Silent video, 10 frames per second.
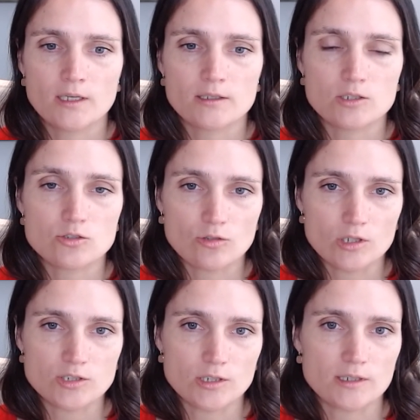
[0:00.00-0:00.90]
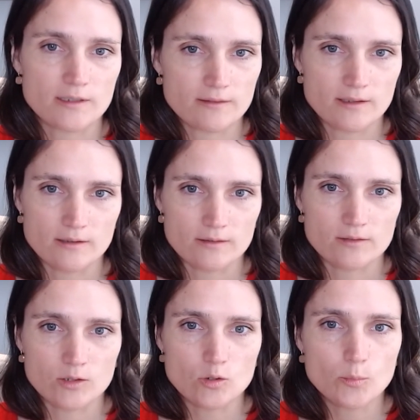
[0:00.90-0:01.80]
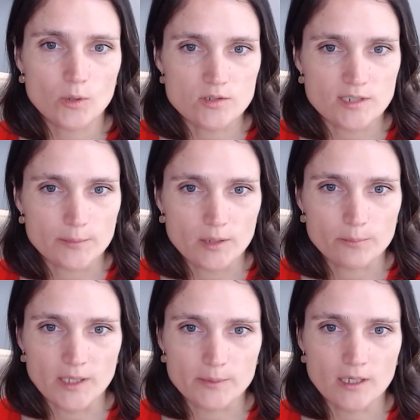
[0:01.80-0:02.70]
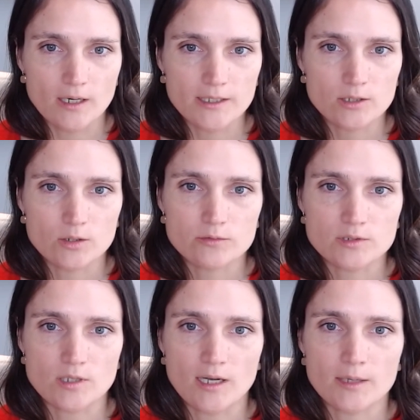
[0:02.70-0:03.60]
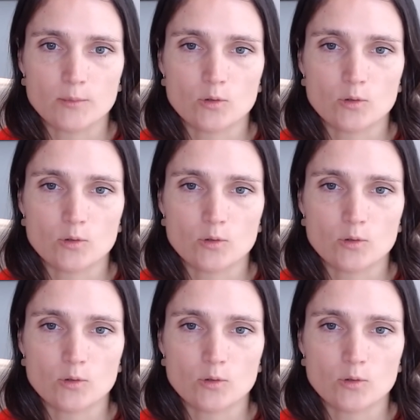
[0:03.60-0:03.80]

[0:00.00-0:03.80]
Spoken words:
the structure that the coupon step up may be higher over time,